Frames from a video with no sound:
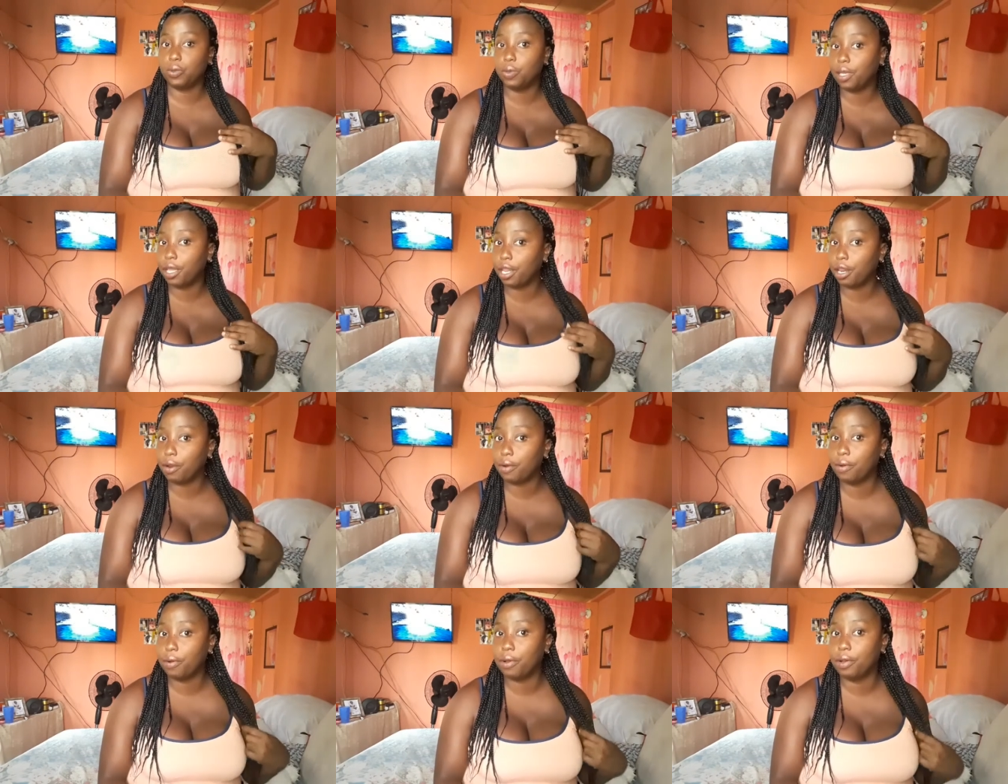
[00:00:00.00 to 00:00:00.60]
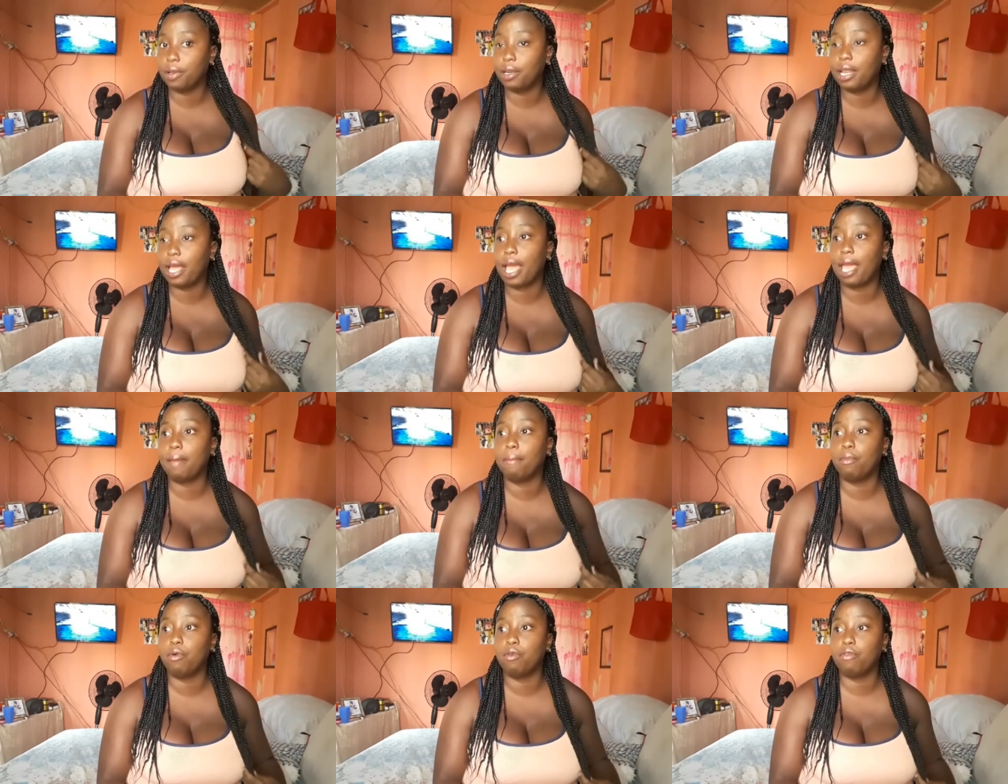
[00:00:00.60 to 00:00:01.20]
years old,
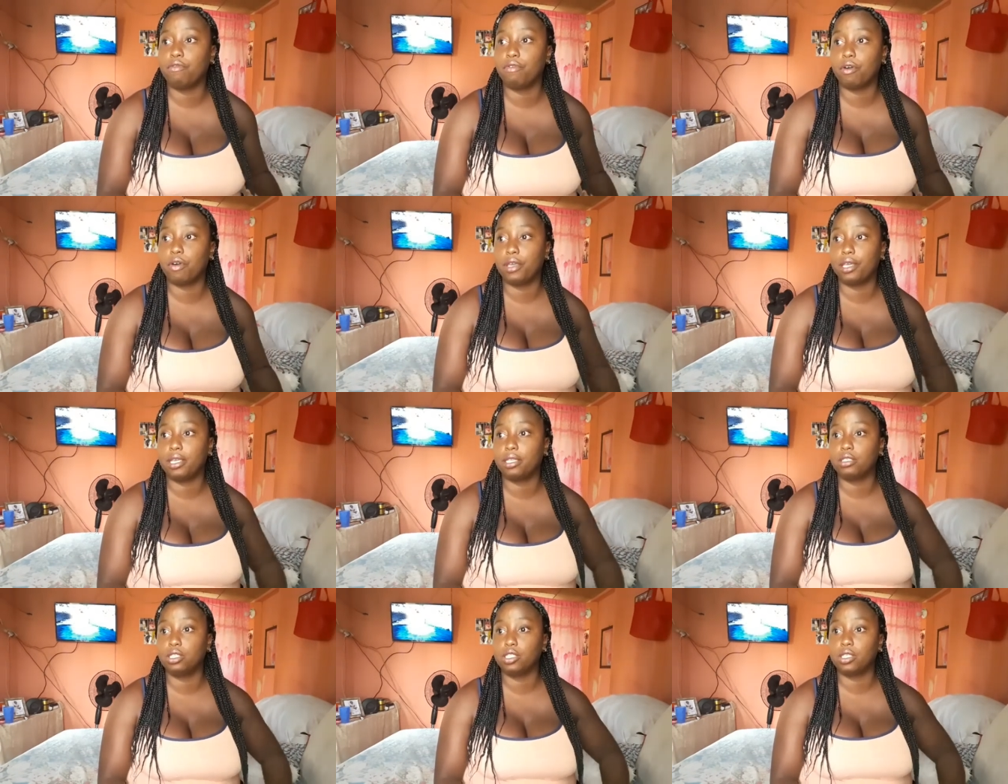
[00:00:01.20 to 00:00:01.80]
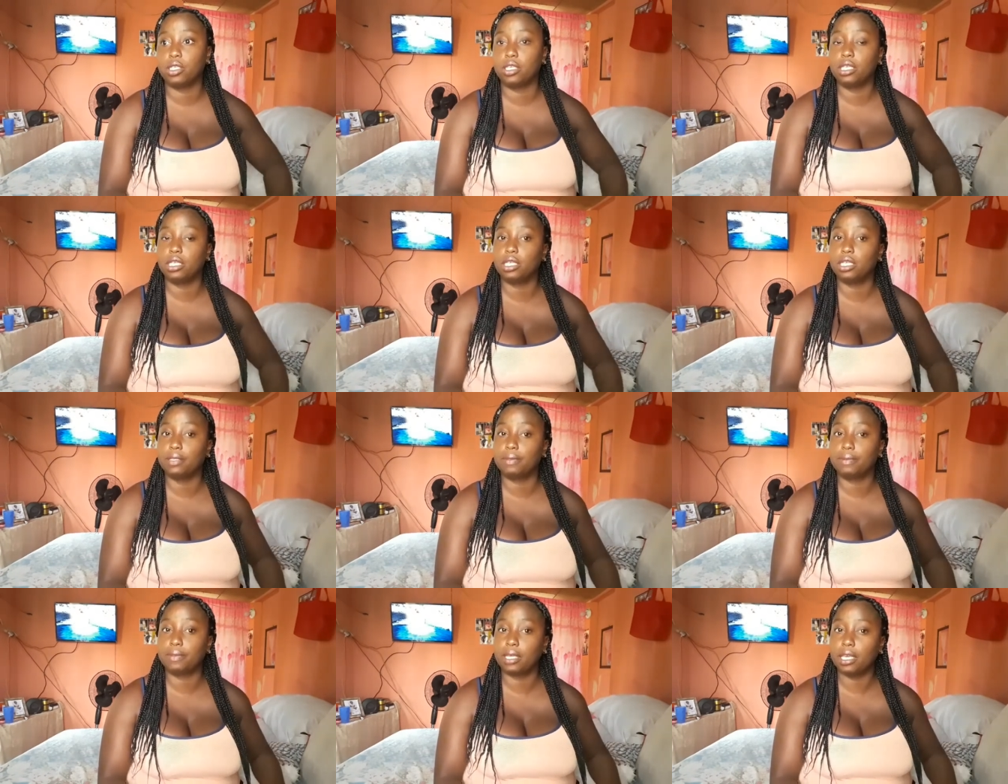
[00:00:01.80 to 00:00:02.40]
I
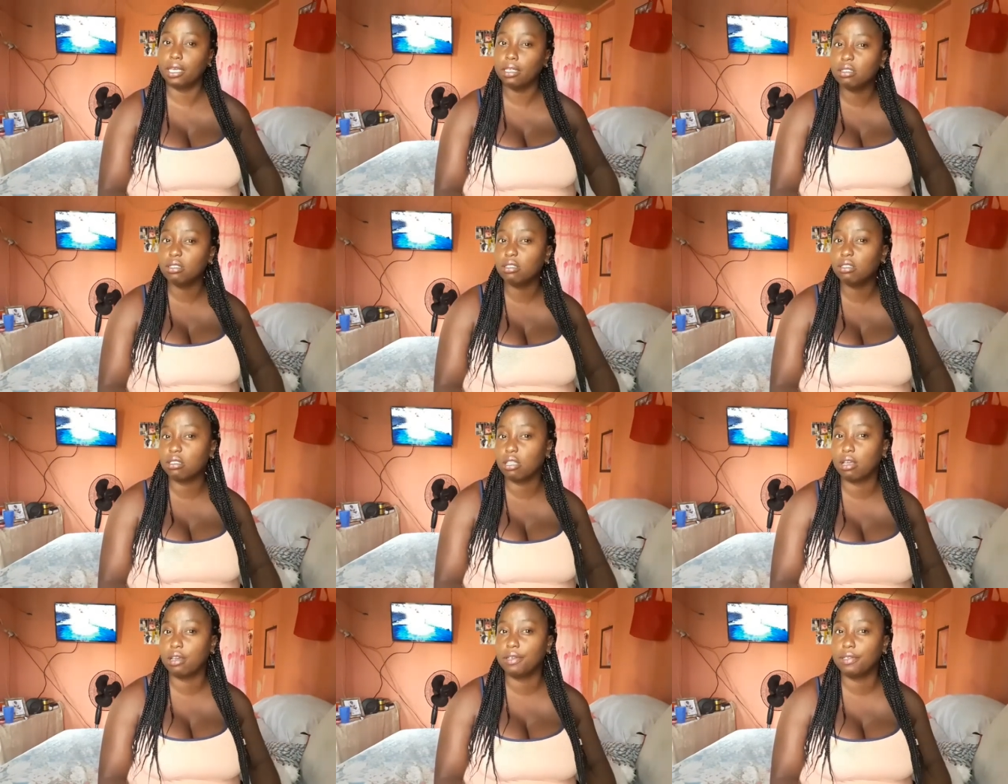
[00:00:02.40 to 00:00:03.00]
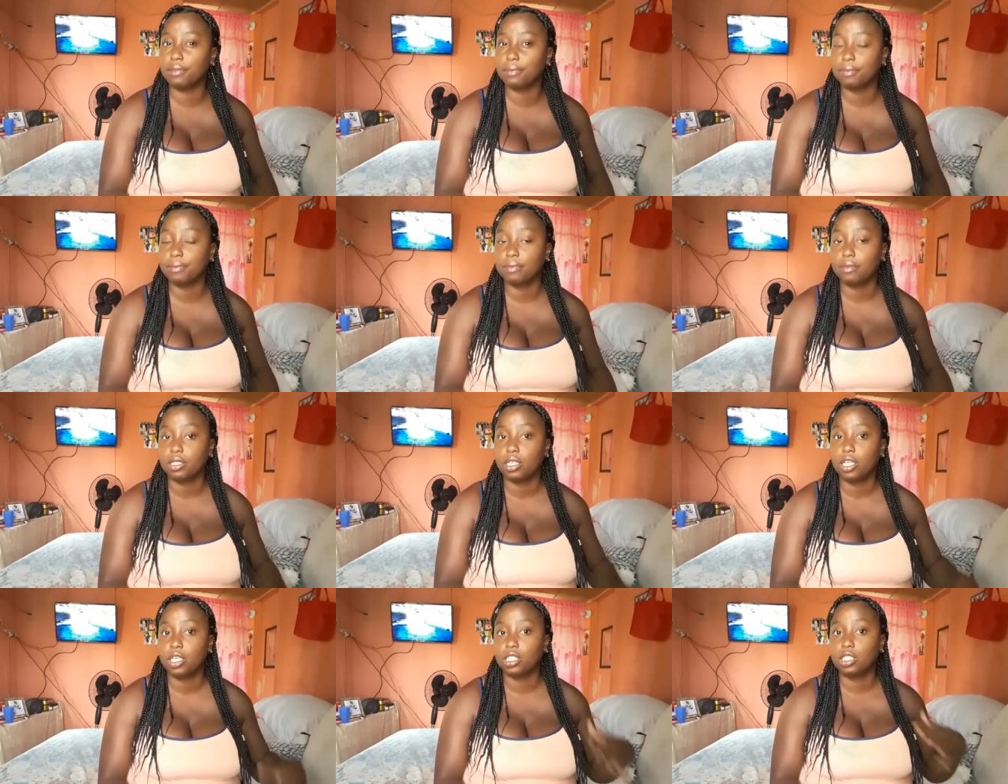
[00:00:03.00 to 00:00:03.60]

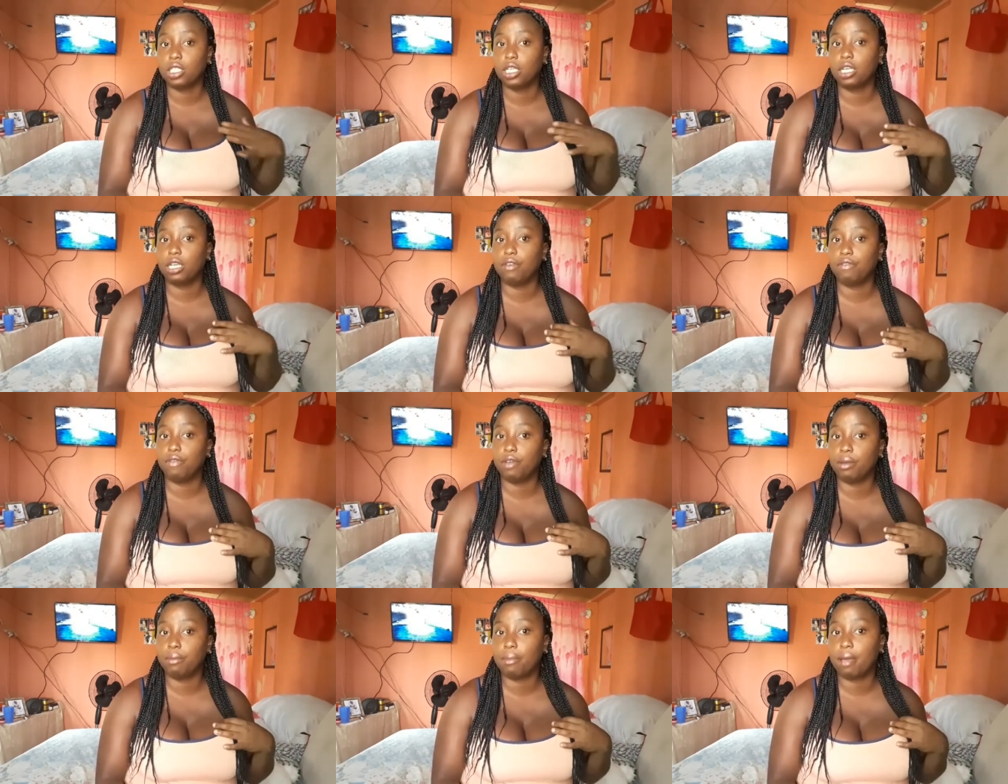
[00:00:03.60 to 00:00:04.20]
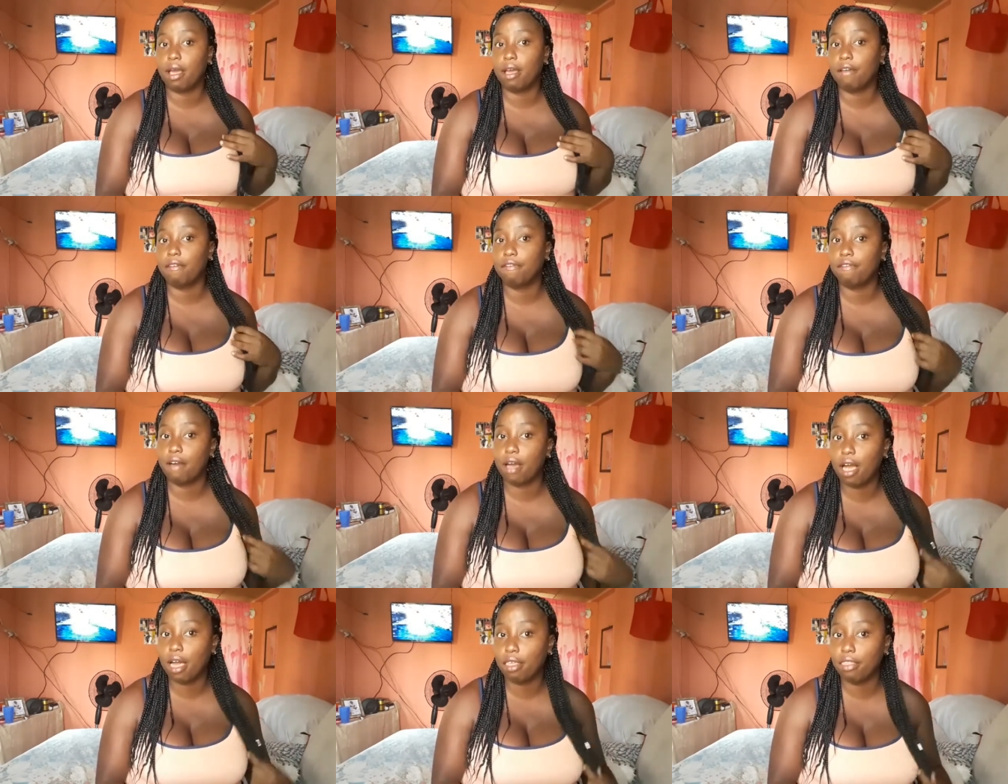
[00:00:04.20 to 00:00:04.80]
moved into Kingston to live with my
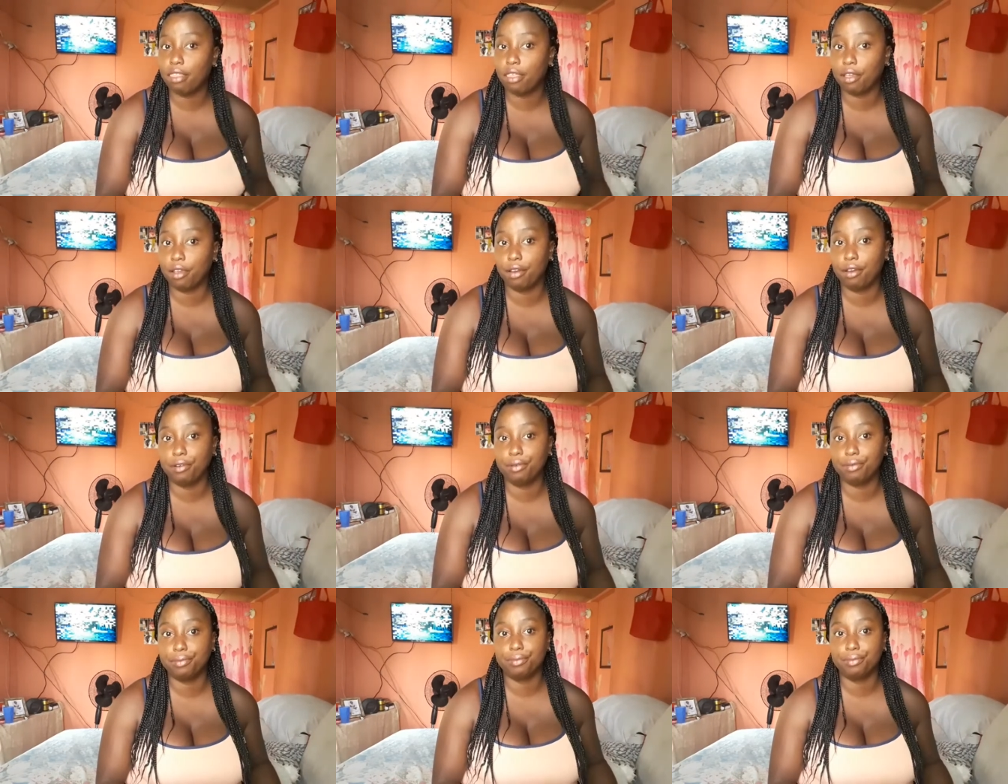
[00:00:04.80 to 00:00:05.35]
father.